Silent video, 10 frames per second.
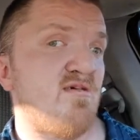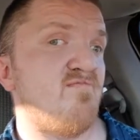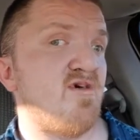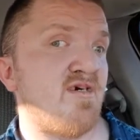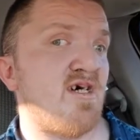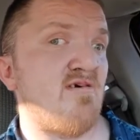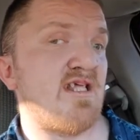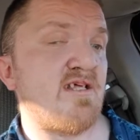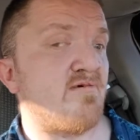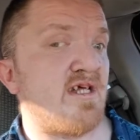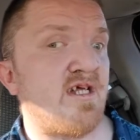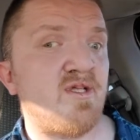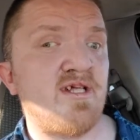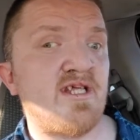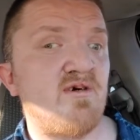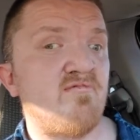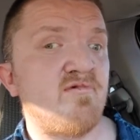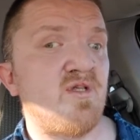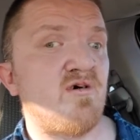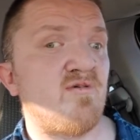But I'll still take this over
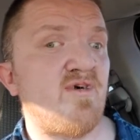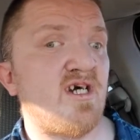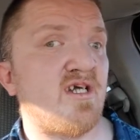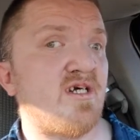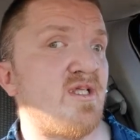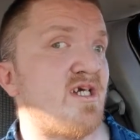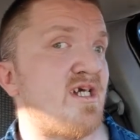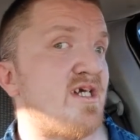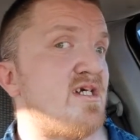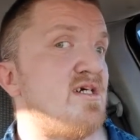an automatic any day.